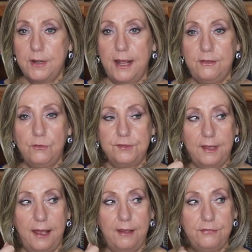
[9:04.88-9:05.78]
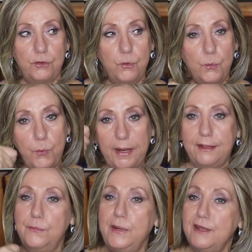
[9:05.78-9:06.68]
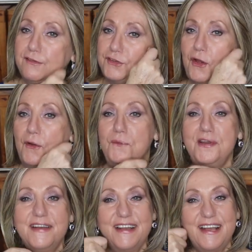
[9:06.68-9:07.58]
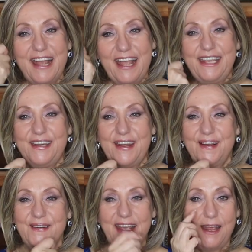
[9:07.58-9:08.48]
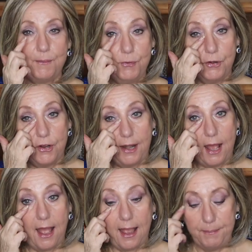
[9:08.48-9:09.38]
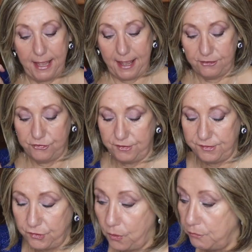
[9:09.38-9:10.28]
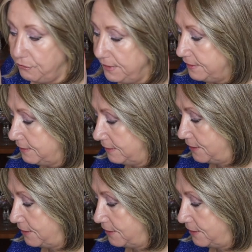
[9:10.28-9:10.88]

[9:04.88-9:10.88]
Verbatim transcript: and I use that the Guia Stone you know, and I put on eye patches. So I recently